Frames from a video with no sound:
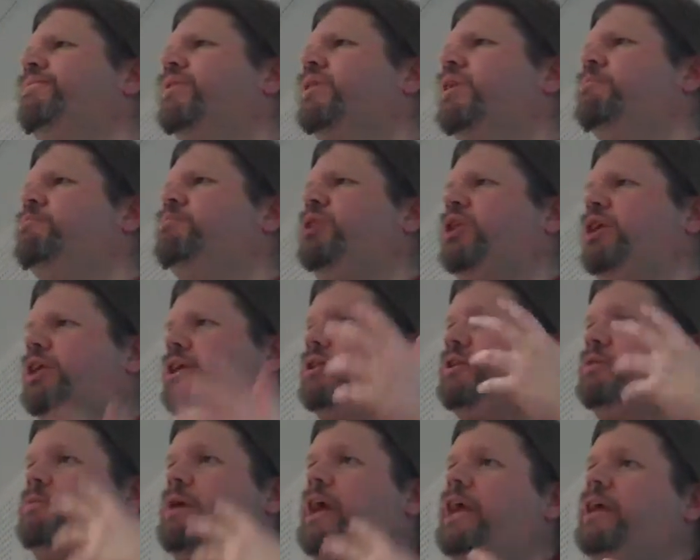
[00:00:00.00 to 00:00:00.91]

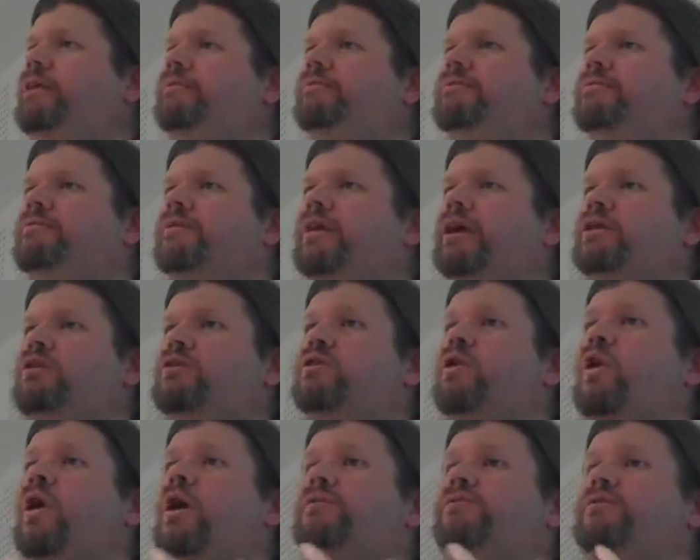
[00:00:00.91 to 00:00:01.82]
completed debate and you
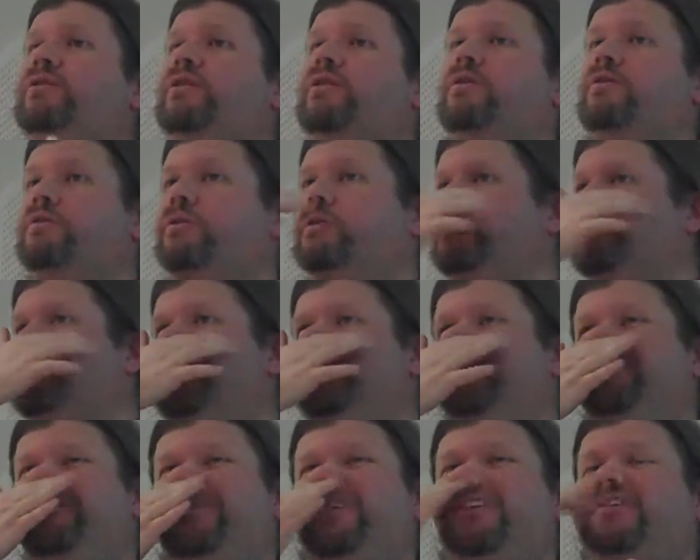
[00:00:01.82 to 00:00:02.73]
go off into the world.
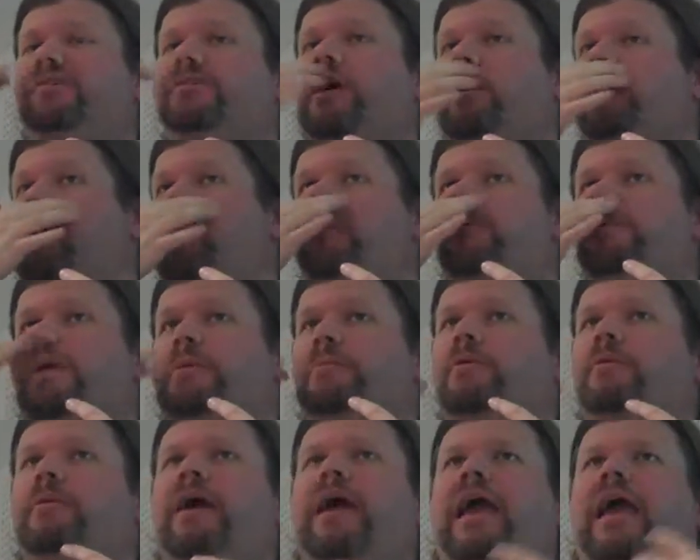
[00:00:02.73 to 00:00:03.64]
You can tell other
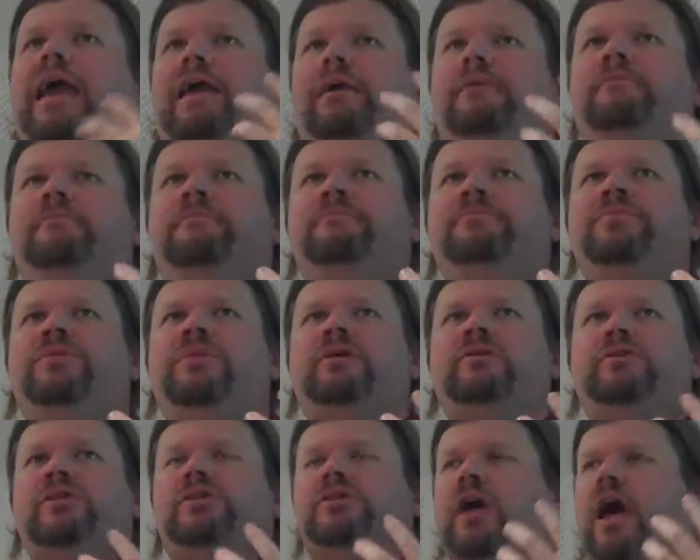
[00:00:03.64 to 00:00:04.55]
people about, hey,
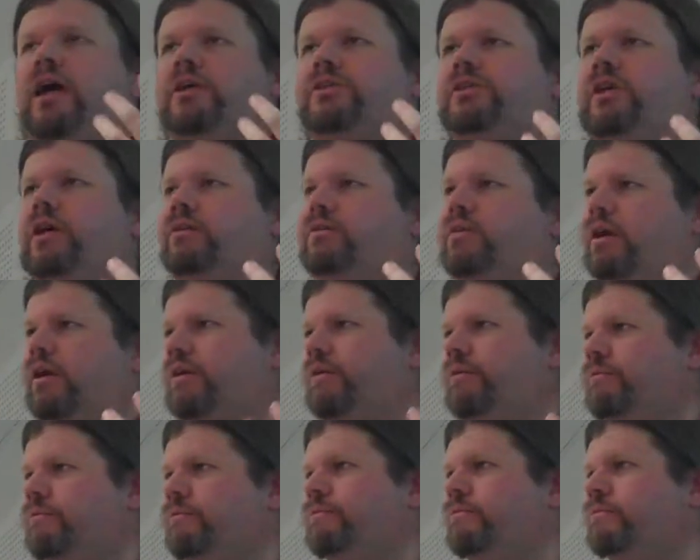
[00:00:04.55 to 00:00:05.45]
there's this ox out there
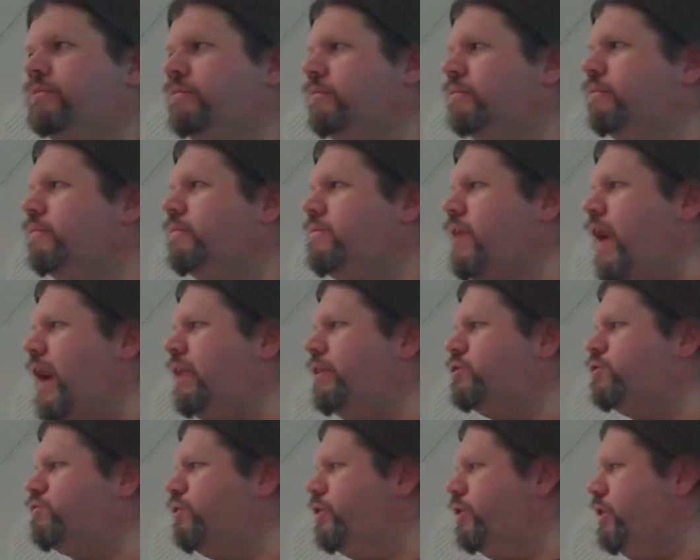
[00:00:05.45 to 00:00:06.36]
that
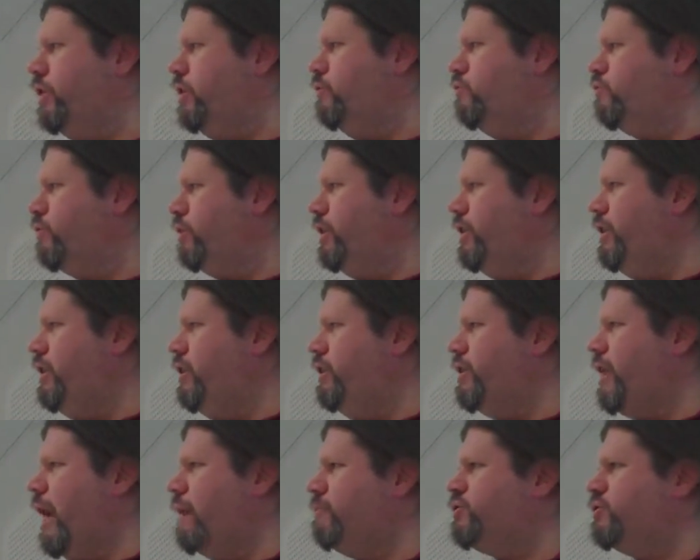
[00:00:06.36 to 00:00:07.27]
is you really need
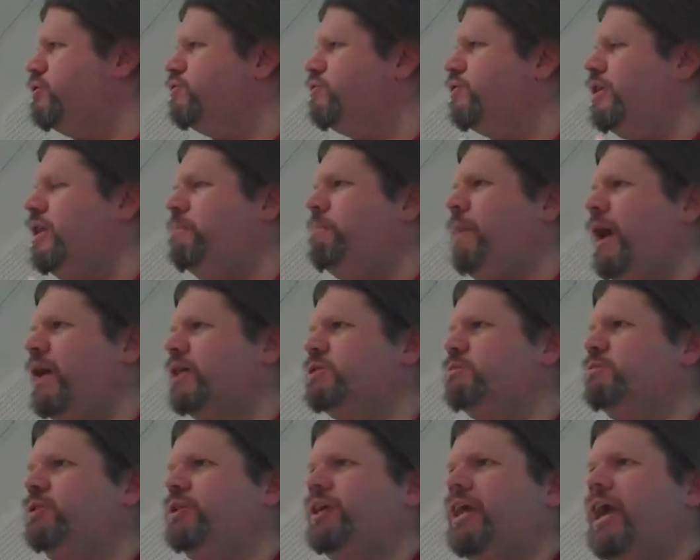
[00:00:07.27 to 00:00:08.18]
to capture. It's really
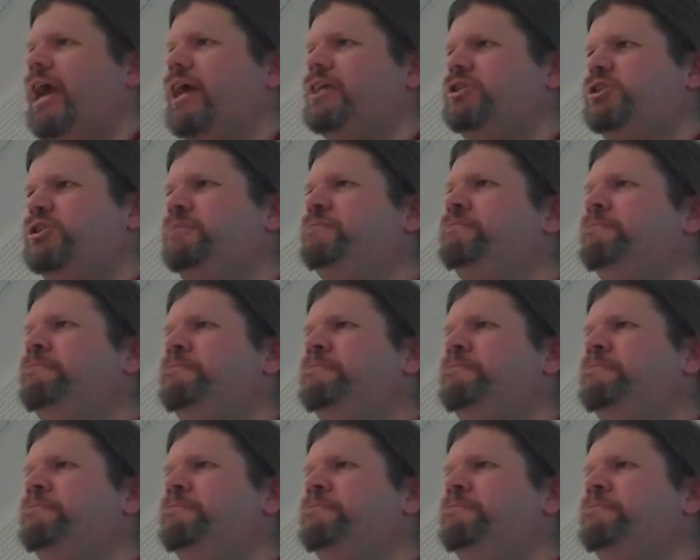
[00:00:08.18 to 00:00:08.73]
impossible to catch.